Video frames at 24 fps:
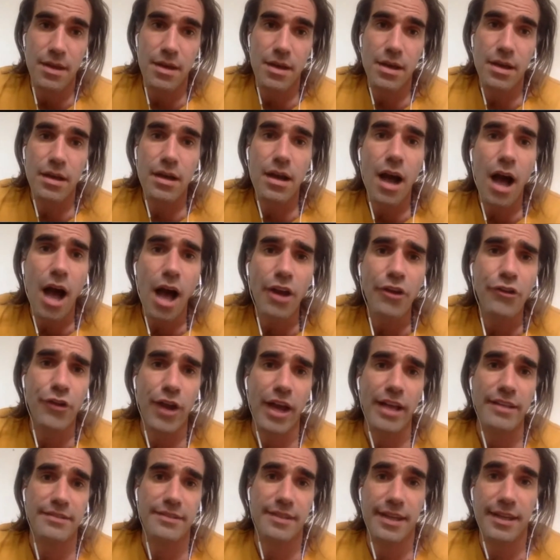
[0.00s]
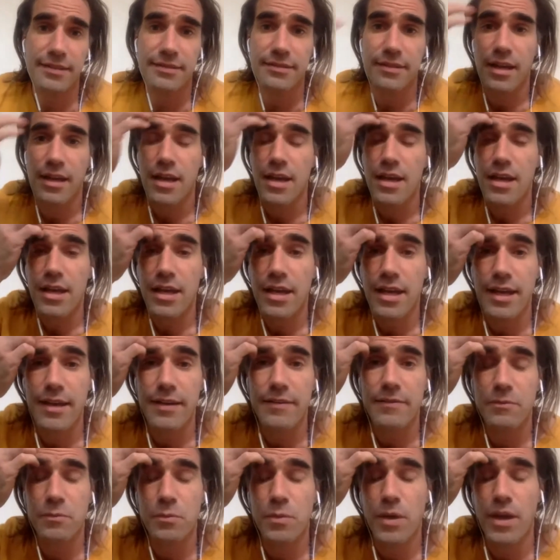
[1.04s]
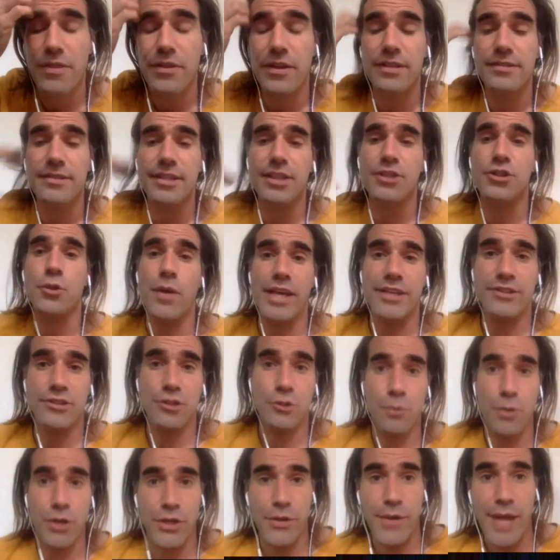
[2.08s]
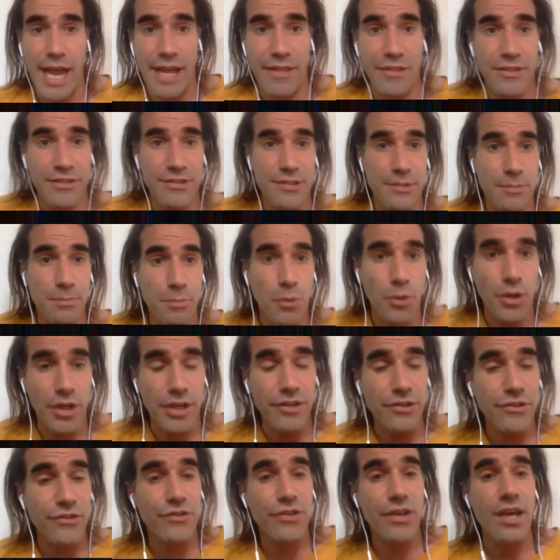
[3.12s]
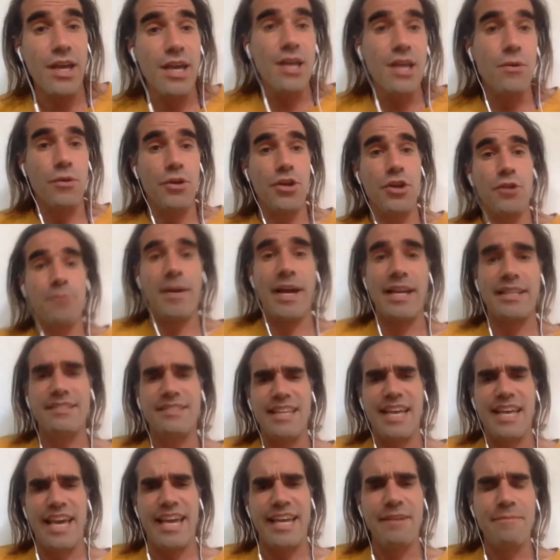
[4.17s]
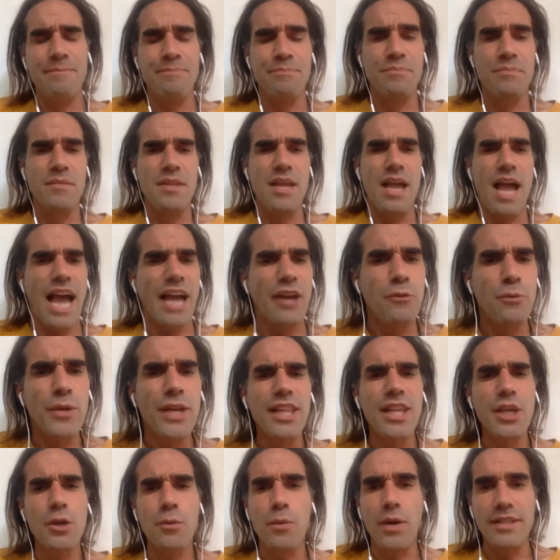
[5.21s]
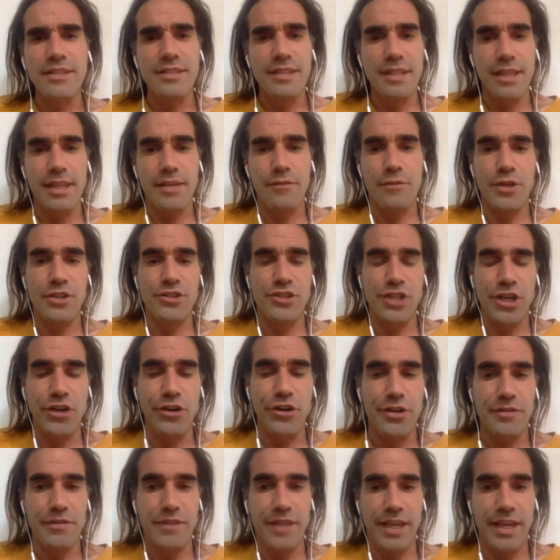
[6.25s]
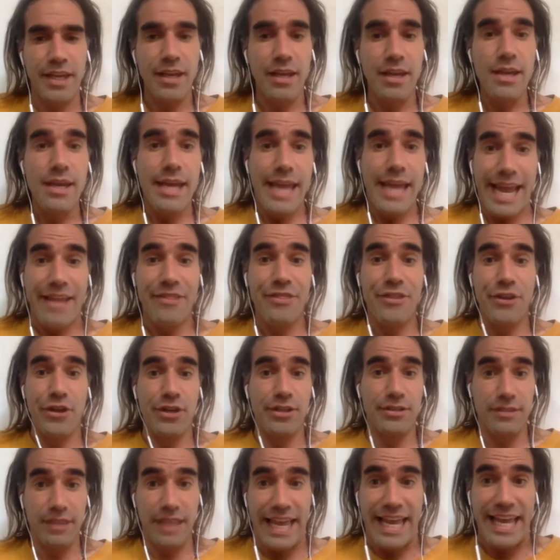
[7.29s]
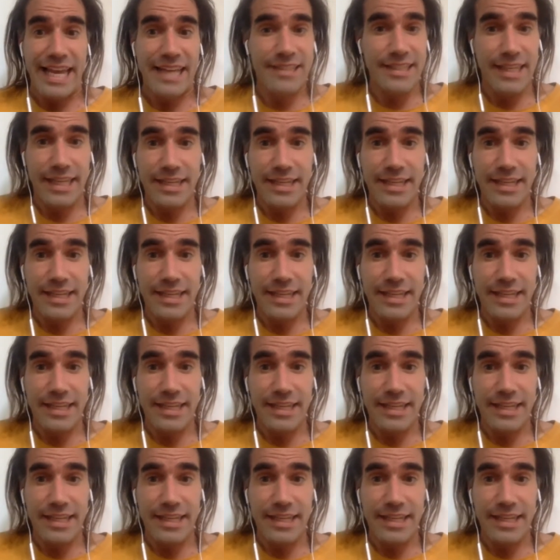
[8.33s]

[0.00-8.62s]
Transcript: Contrast this if with a situation where you have the supports where you might say, I really want to live regeneratively, and there is land and